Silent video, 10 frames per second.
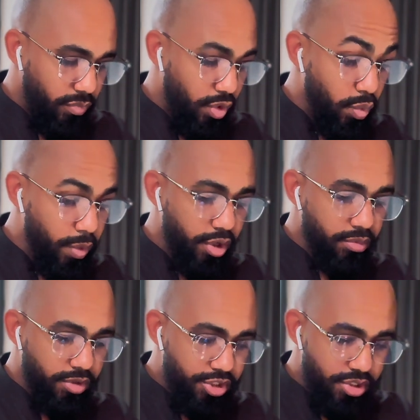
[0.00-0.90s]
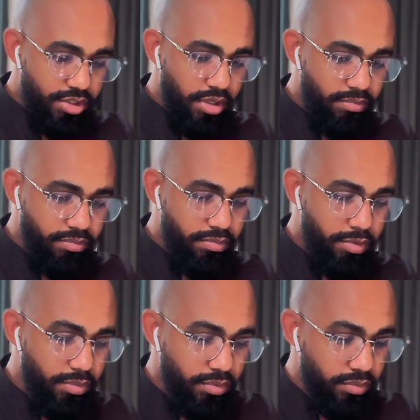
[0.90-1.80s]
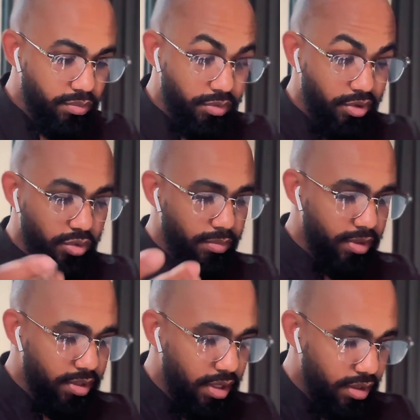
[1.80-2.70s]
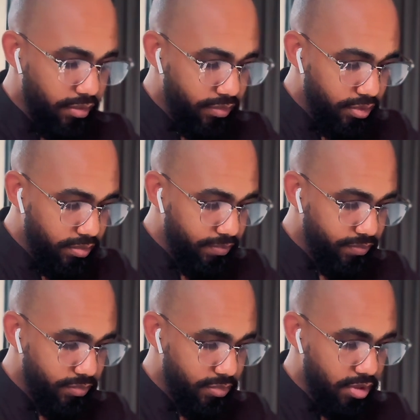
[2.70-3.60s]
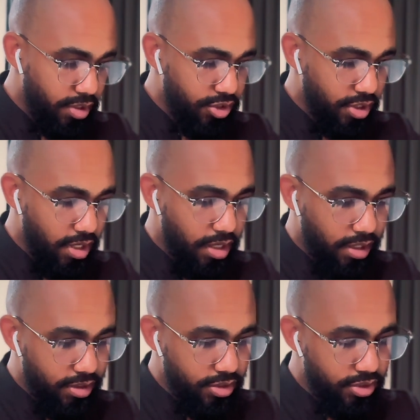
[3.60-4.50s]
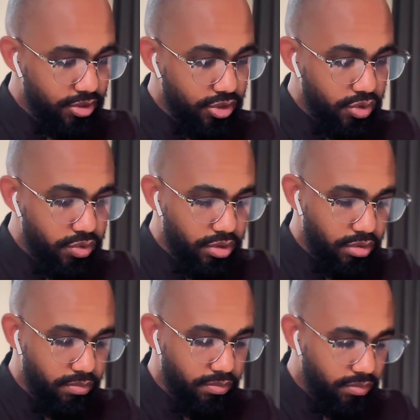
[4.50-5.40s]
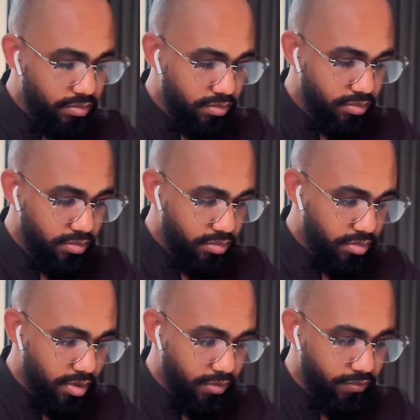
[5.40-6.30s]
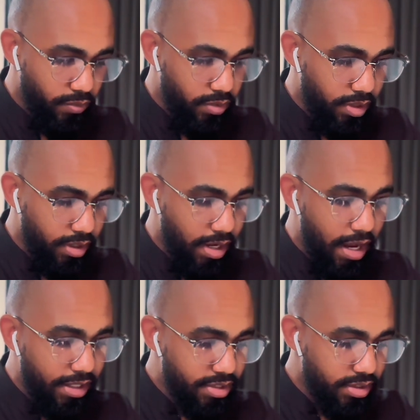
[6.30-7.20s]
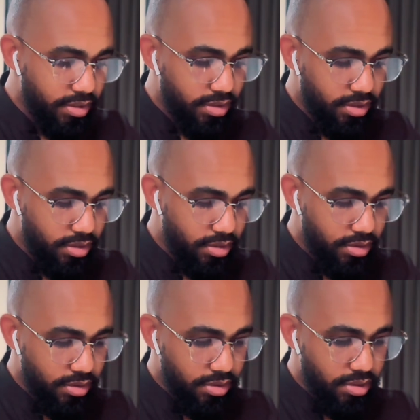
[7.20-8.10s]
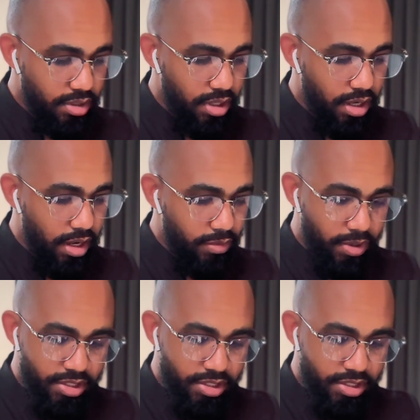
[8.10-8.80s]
weird brushes that people would normally not ever touch, and I like to just use them for like accents. I watch